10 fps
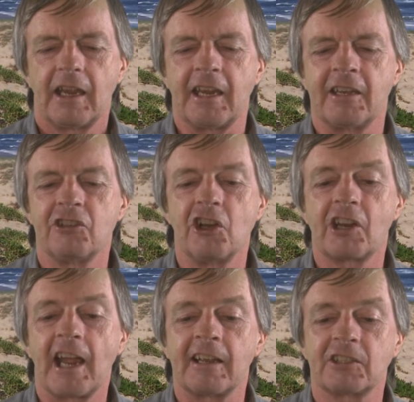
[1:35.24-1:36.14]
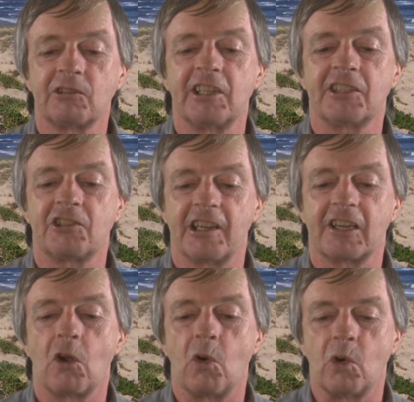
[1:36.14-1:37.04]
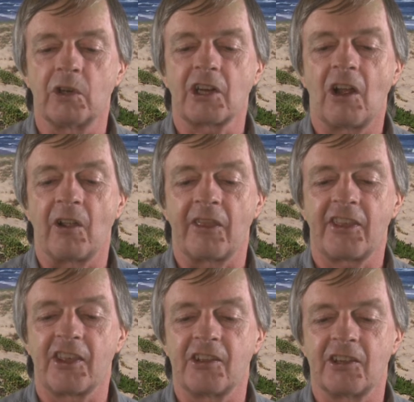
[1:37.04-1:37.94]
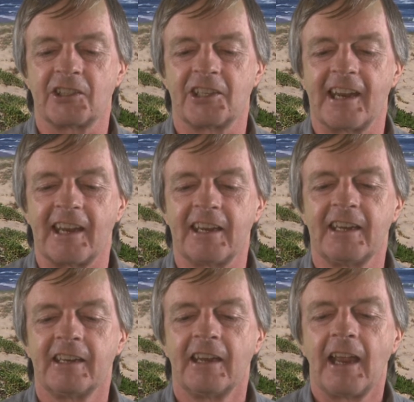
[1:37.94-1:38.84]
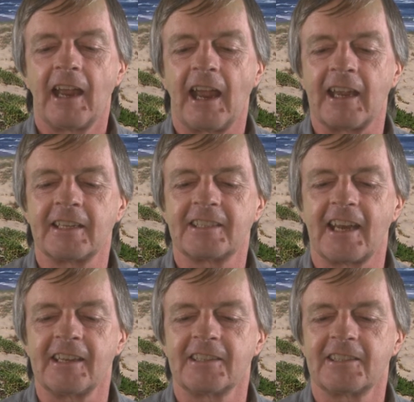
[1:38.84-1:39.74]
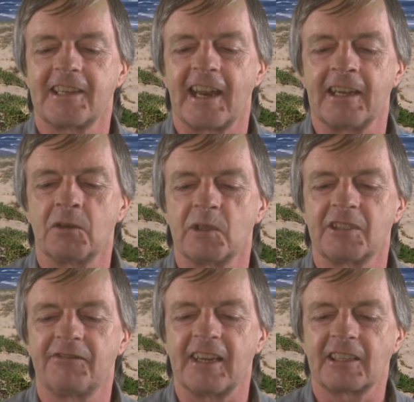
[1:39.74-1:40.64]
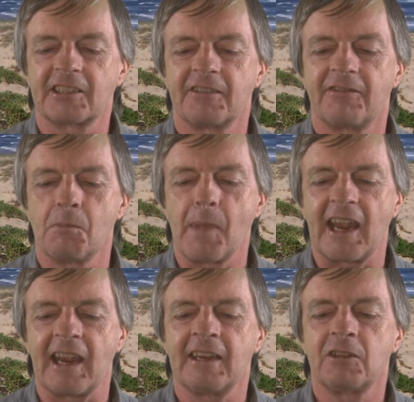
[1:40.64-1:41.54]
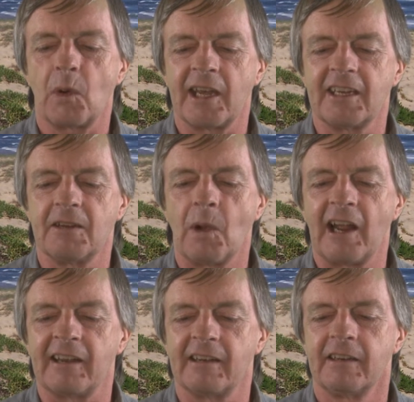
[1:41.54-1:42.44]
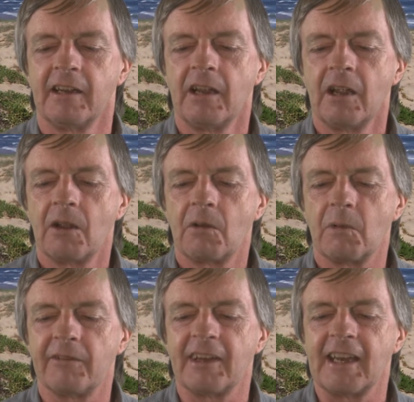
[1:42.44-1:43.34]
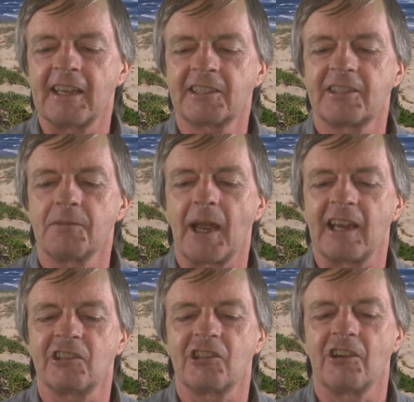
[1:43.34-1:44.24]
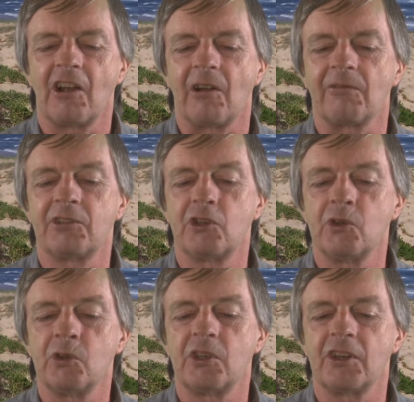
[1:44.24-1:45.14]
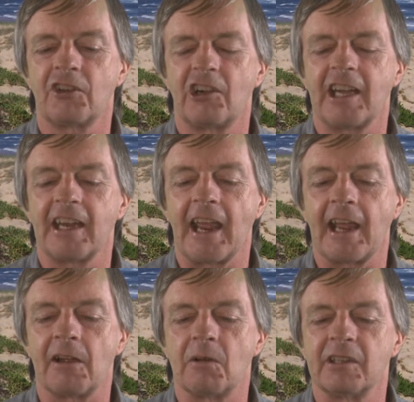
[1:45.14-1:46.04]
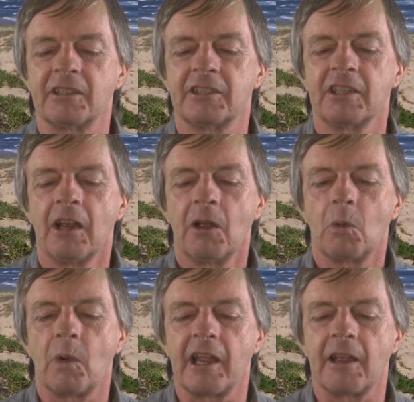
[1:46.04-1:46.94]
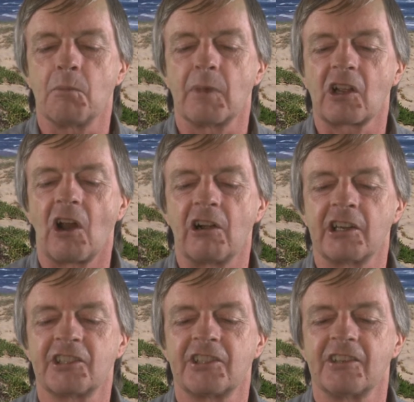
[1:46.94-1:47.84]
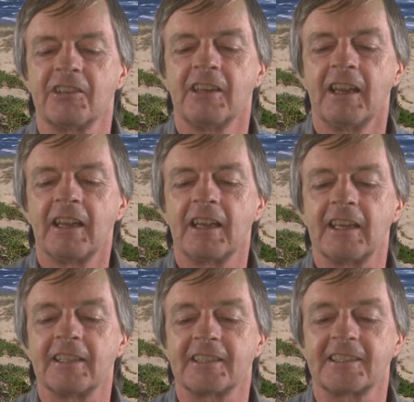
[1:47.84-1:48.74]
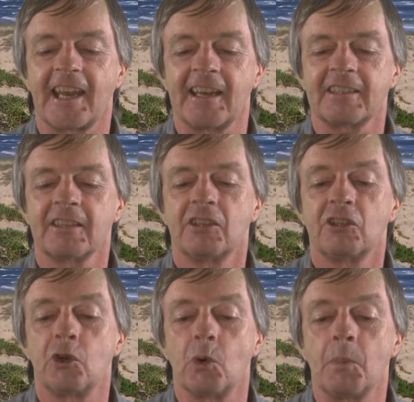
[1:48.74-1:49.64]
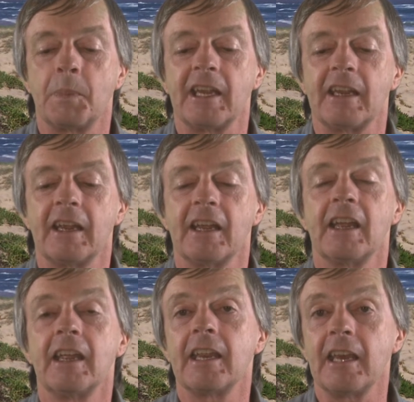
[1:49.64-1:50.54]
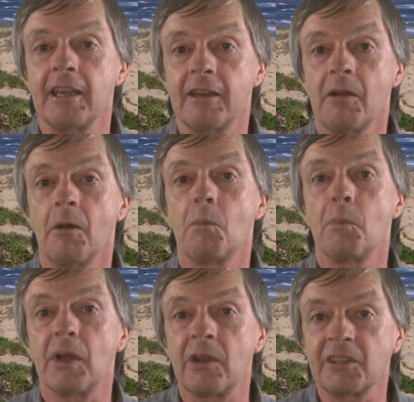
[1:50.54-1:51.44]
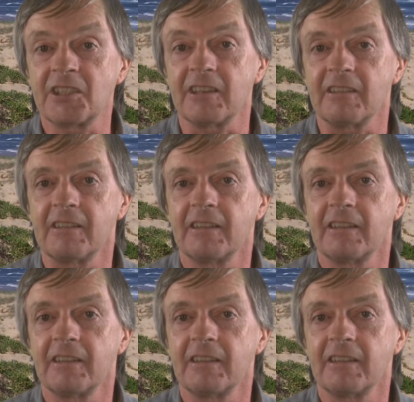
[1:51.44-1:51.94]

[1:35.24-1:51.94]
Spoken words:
In Newcastle District Court on Thursday, a sentence date was fixed for May 21, with an estimation of 2 to 3 hours where McCorriston is set to appear in person.